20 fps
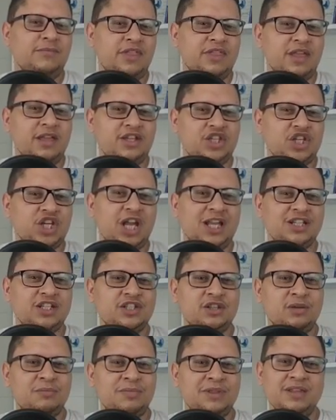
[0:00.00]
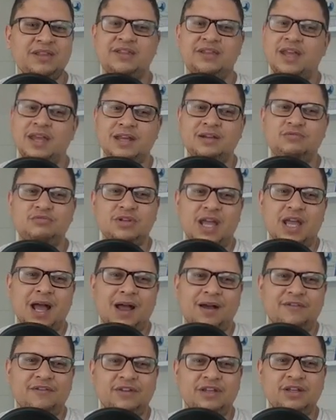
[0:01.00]
they change something, then we
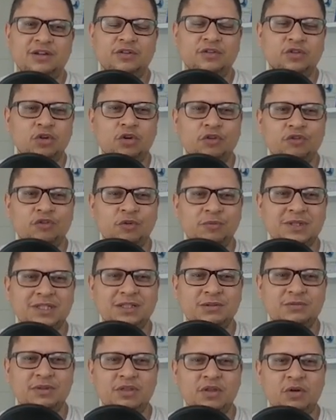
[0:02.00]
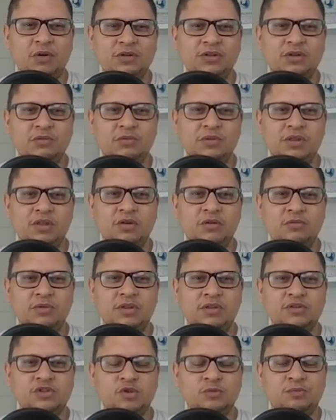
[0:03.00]
have here a non-conformity with
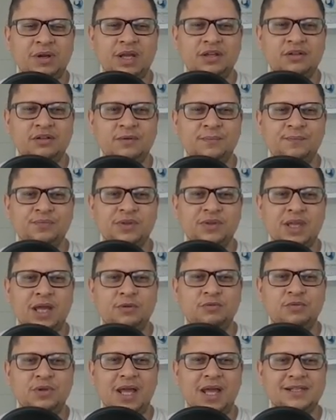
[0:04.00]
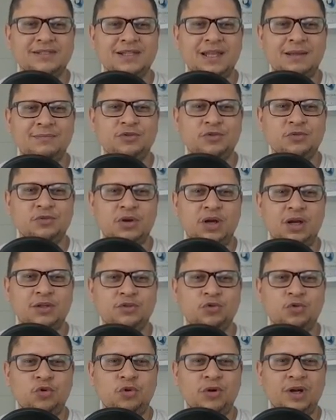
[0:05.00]
the supplier, and we ask them to
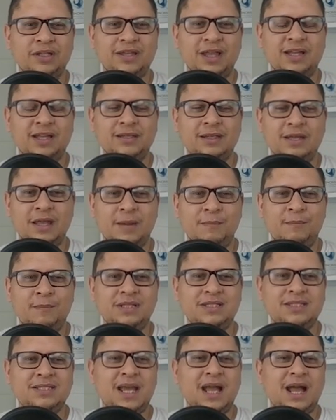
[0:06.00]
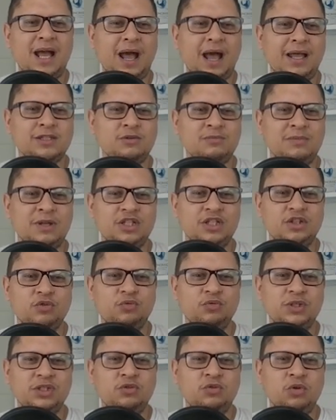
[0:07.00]
correct that. But yeah, as you
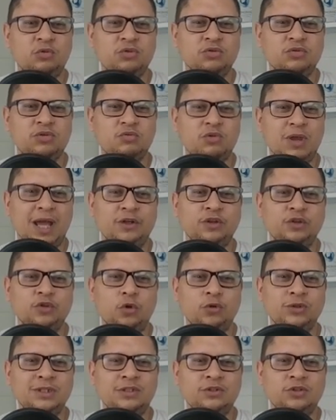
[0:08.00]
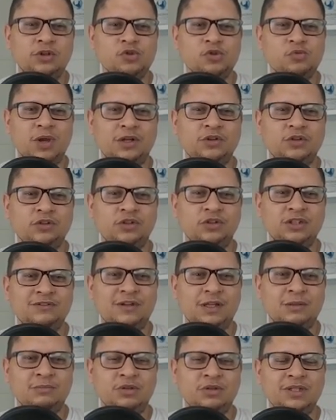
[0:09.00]
mentioned, we are not auditors, we are not
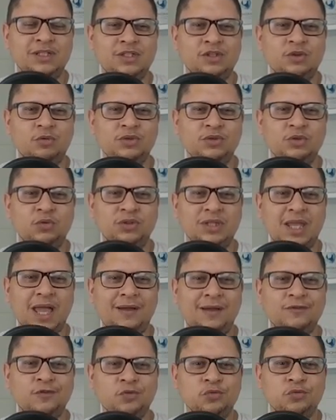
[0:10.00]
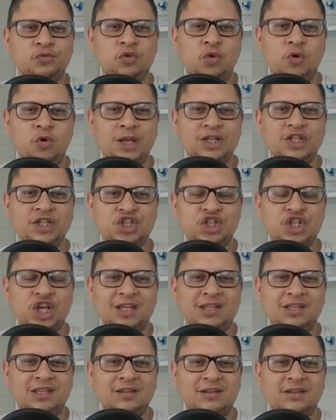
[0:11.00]
notified bodies, so we don't have to go and
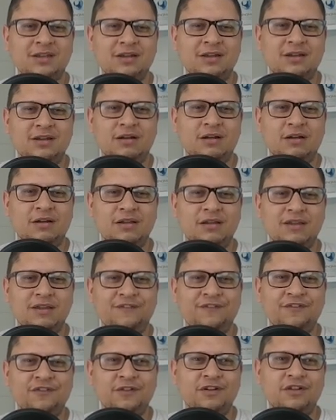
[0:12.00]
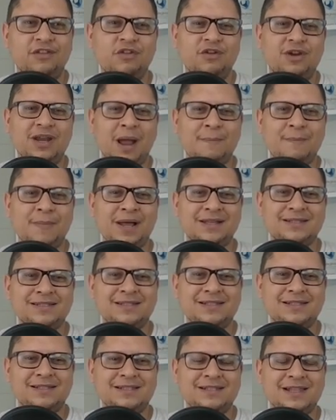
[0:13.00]
check If the CAPA
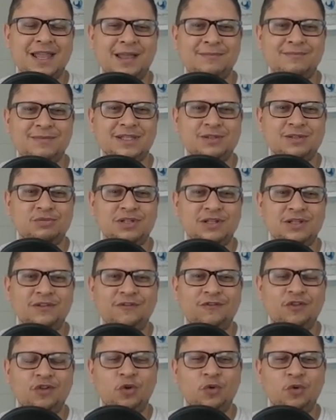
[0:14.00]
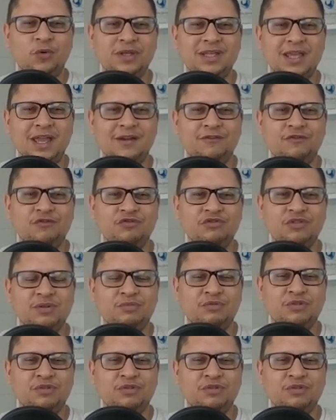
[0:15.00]
system is really following every